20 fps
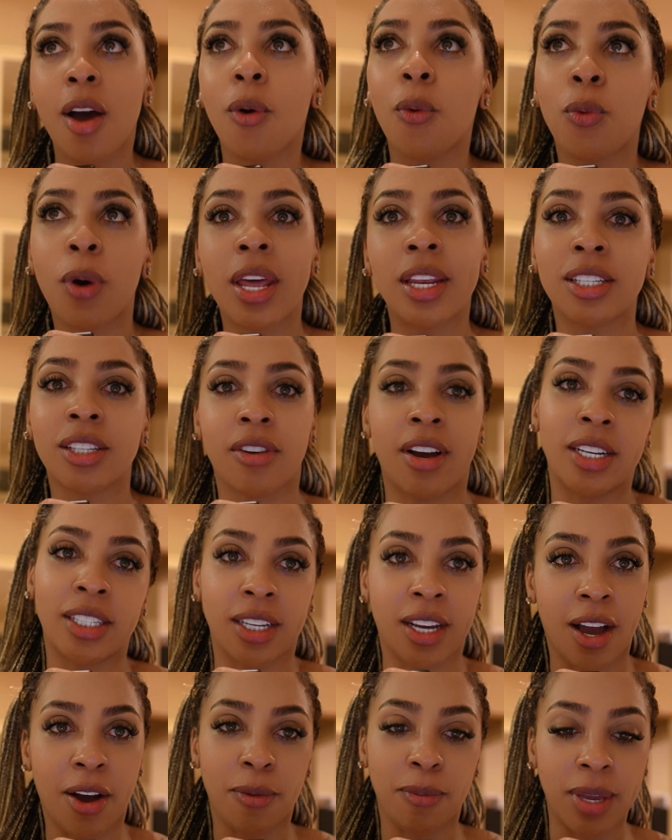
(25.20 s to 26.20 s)
What does
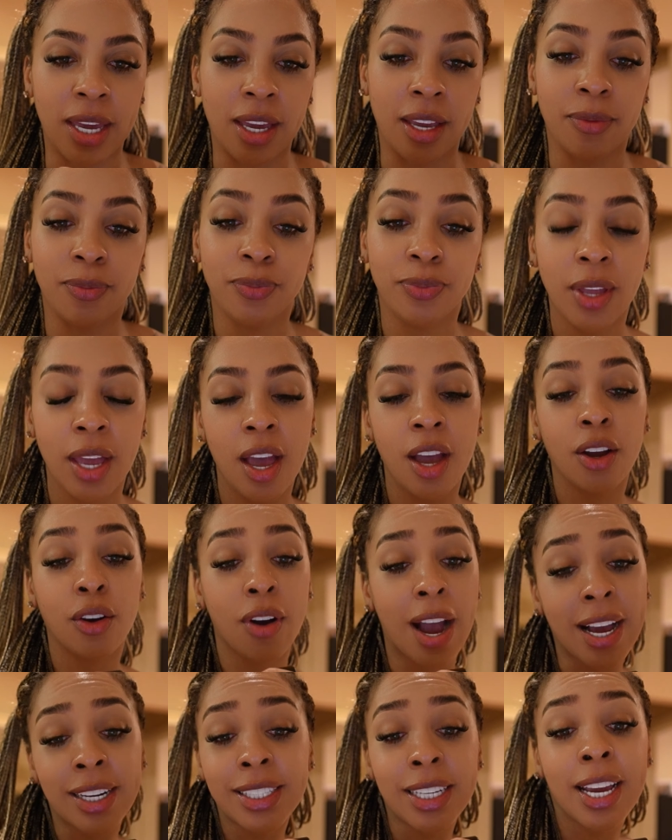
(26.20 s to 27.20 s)
crashing out mean?
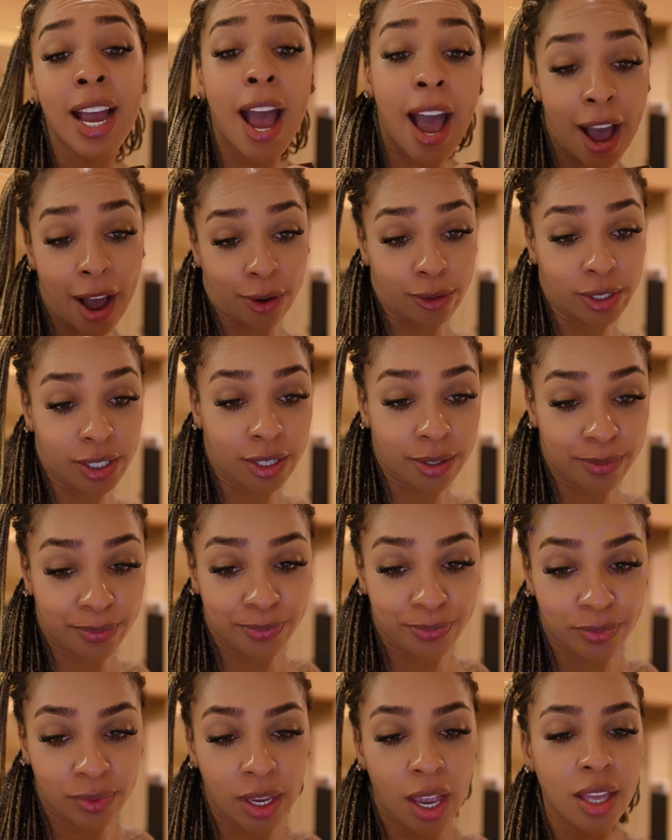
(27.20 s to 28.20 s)
Crashing out
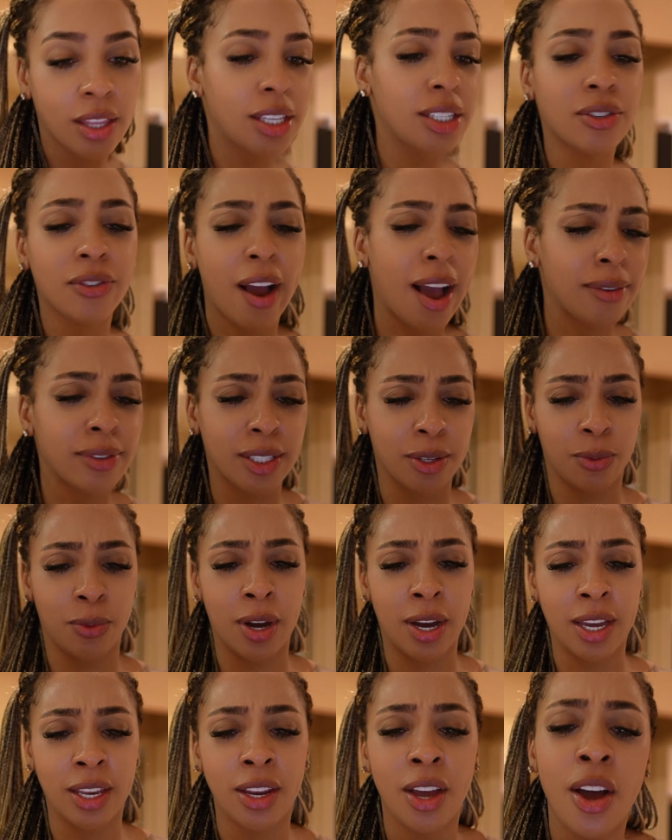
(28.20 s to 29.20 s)
describes
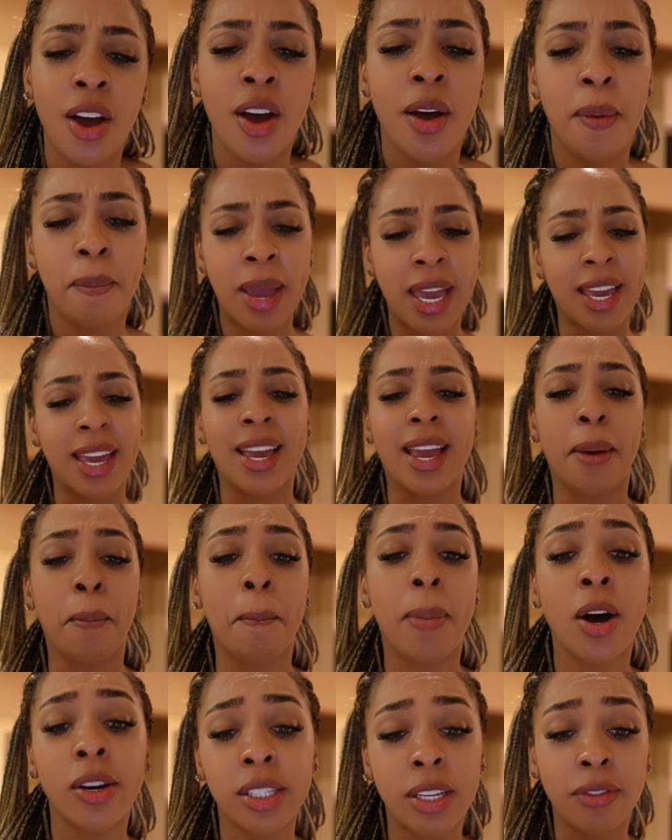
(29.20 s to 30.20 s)
someone making
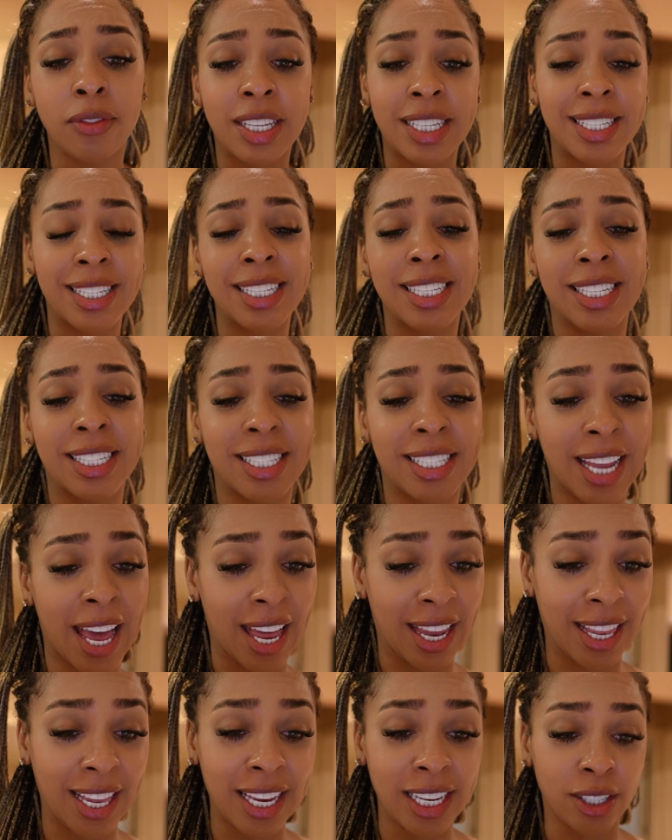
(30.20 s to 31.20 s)
impulsive decisions
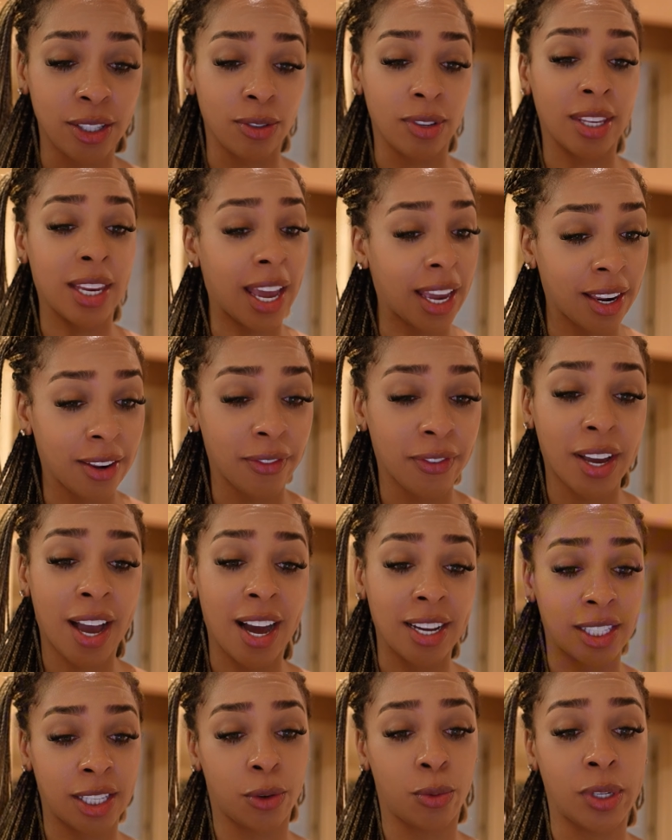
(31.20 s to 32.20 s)
that lead to negative
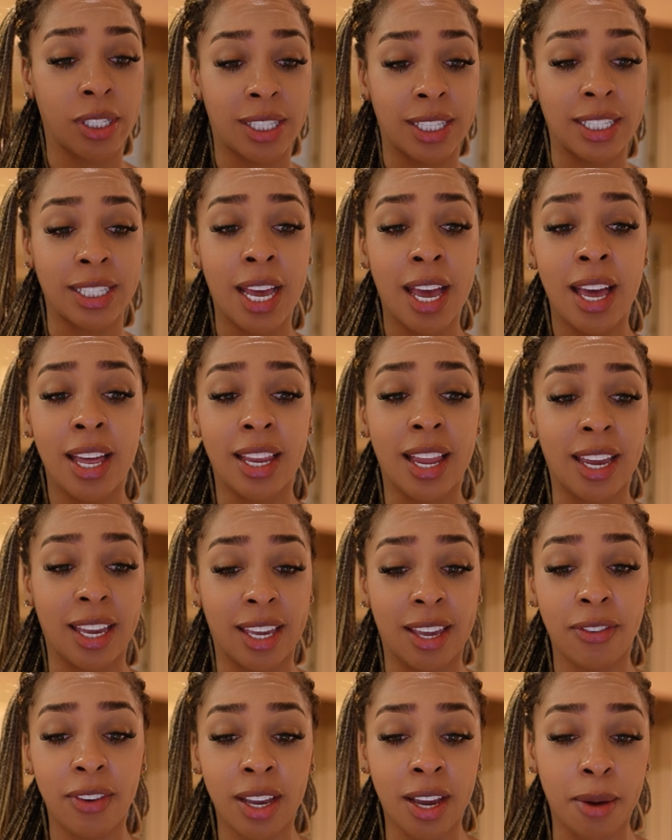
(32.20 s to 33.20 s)
consequences, like
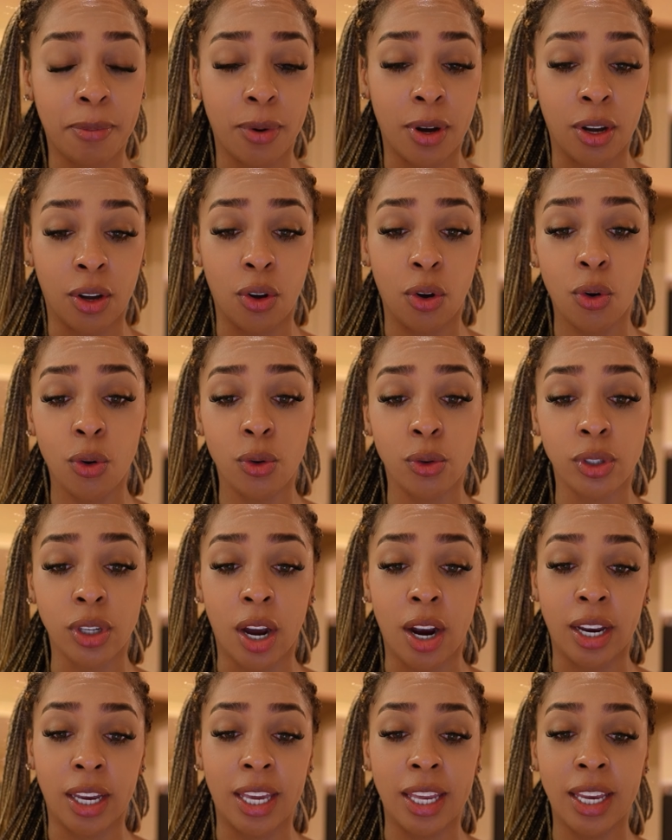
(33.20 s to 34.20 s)
giving up on goals
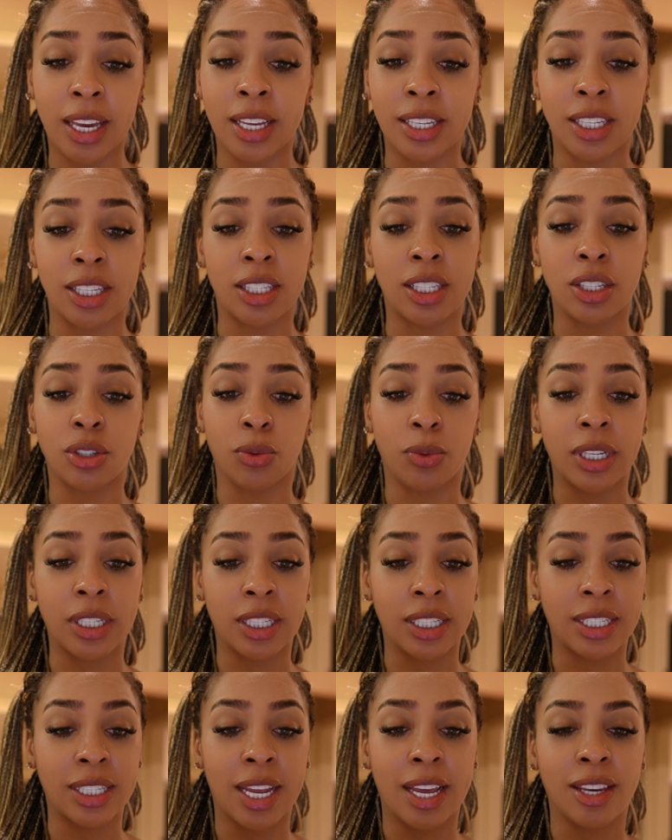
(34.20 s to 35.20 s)
or getting into
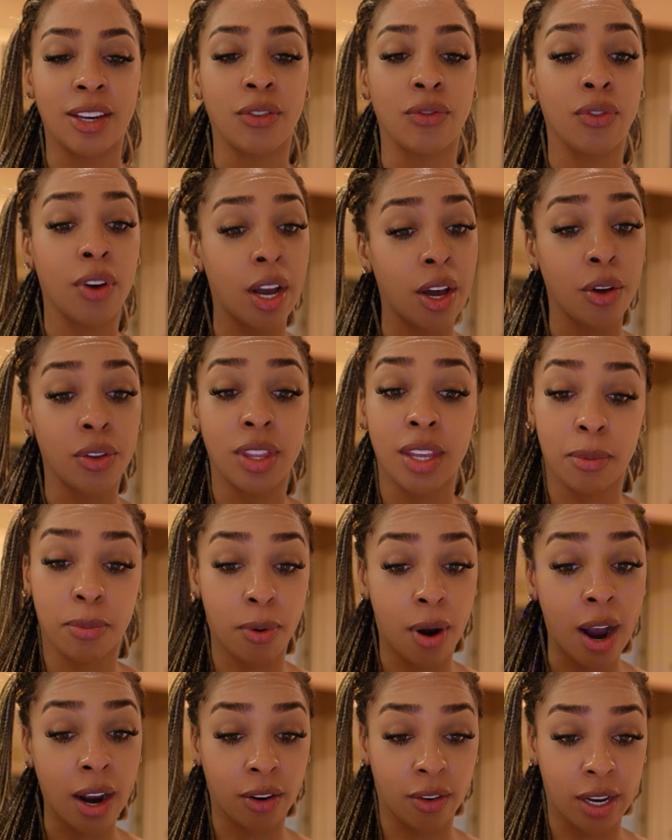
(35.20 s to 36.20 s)
situations that derail their
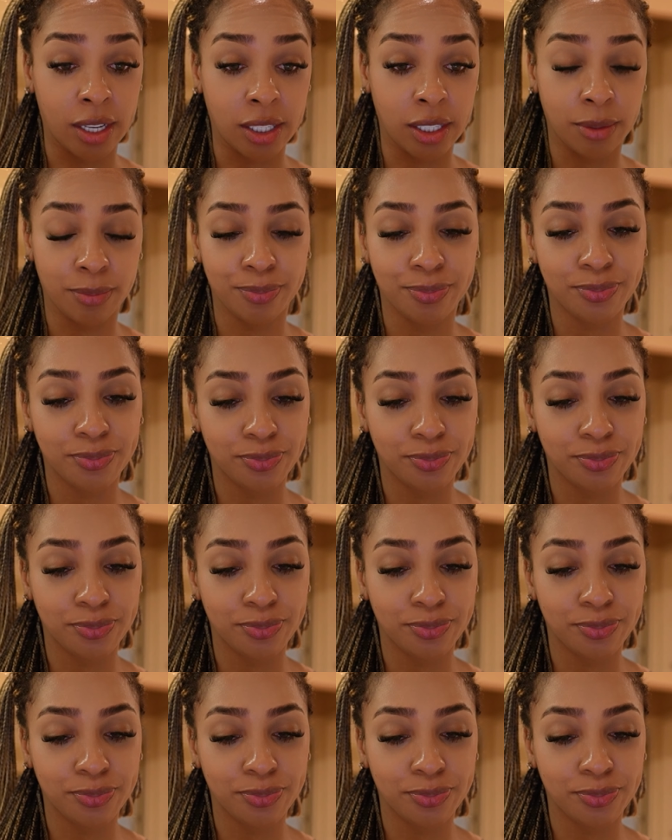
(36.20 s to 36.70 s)
progress,